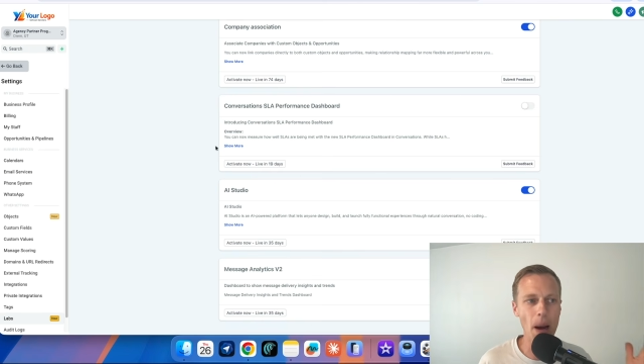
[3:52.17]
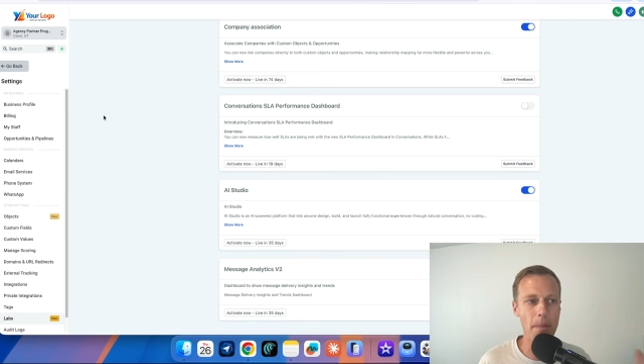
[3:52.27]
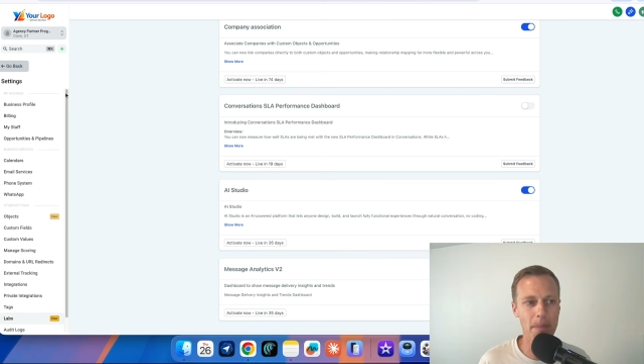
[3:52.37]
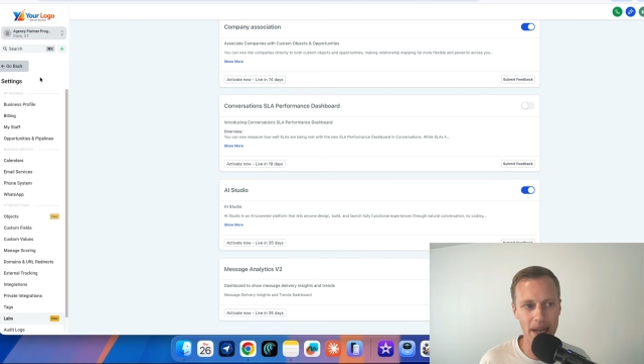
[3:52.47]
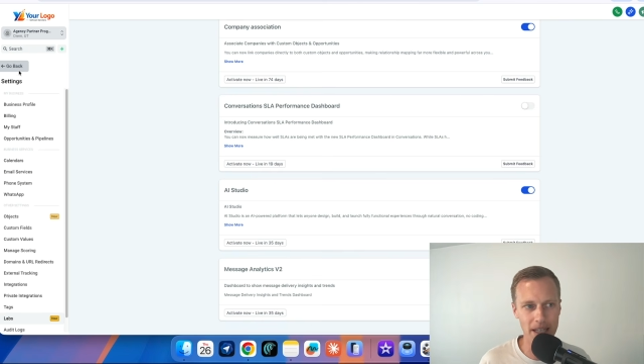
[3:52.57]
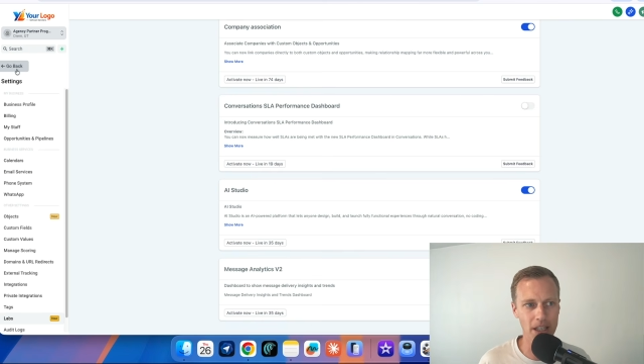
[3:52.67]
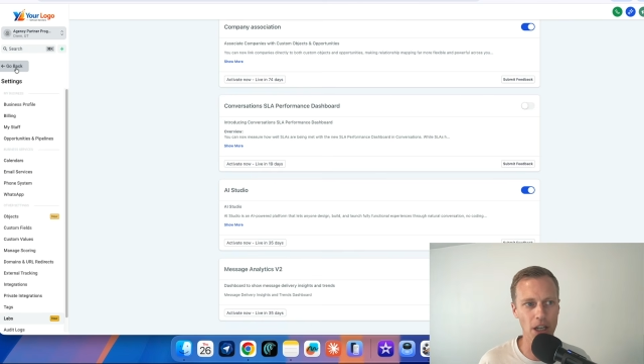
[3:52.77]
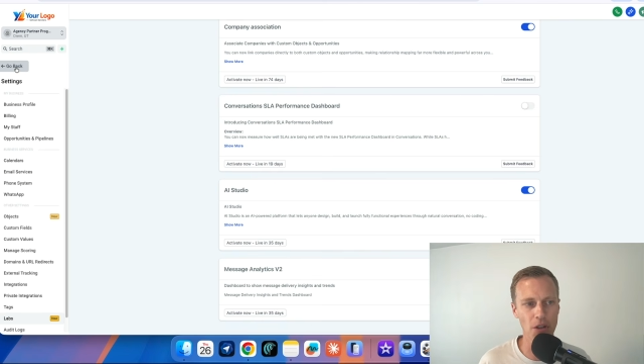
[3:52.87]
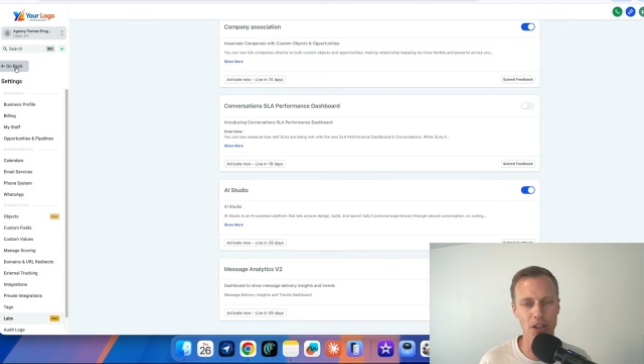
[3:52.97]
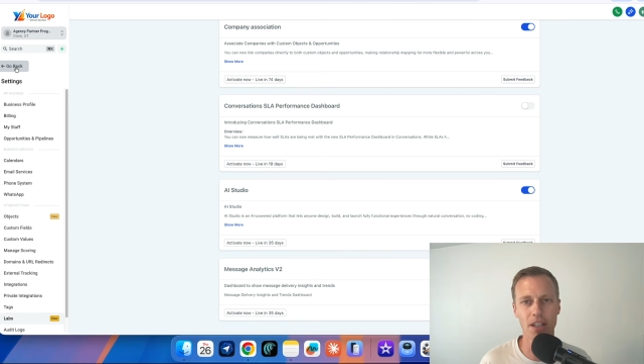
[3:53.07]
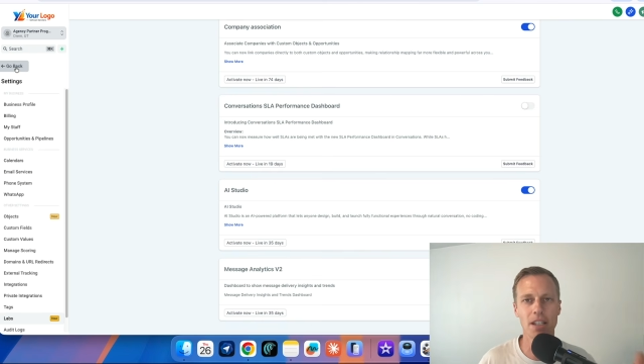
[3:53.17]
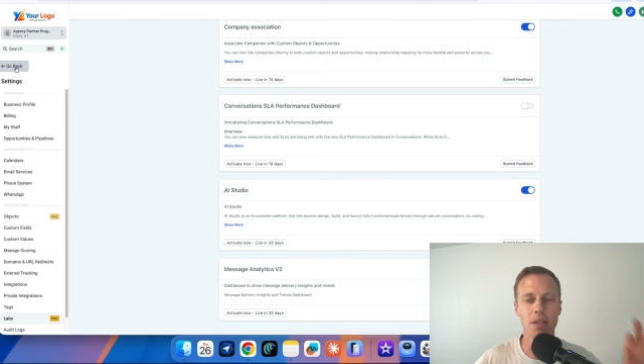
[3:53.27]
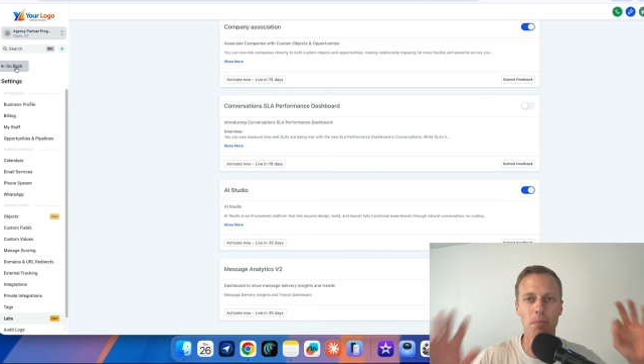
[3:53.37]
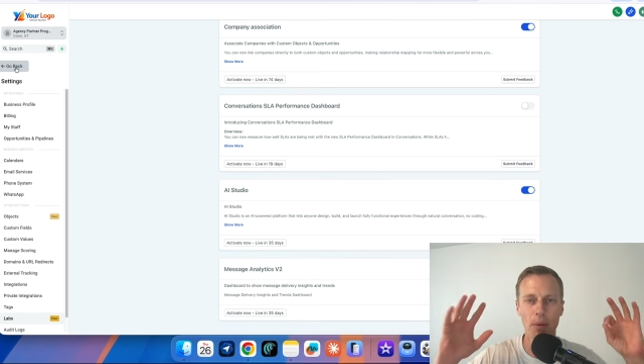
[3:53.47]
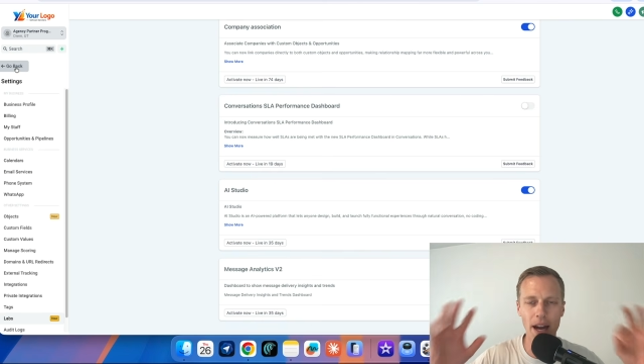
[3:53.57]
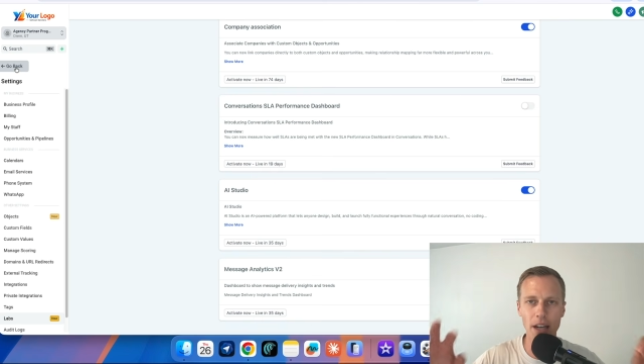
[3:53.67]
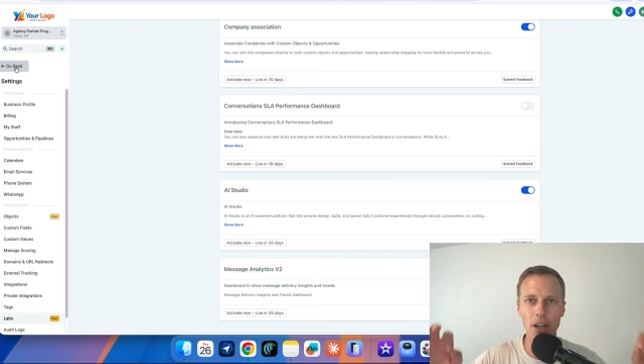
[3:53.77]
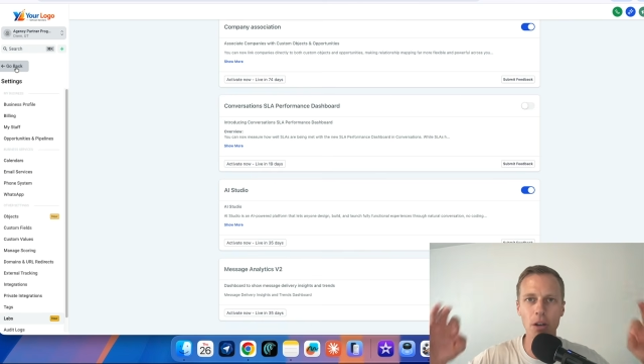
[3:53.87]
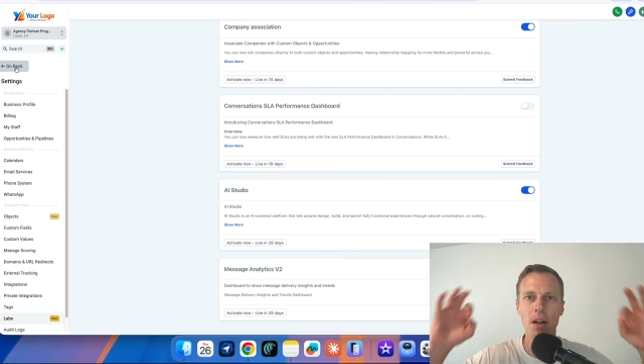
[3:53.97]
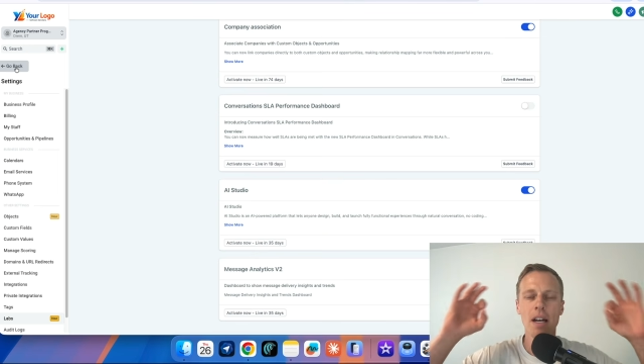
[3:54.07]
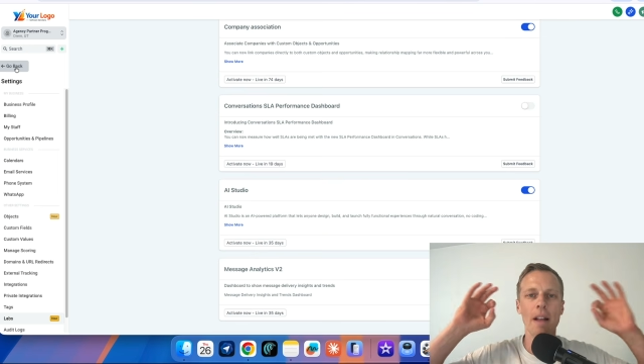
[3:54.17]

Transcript: minutes ago. So this is brand new.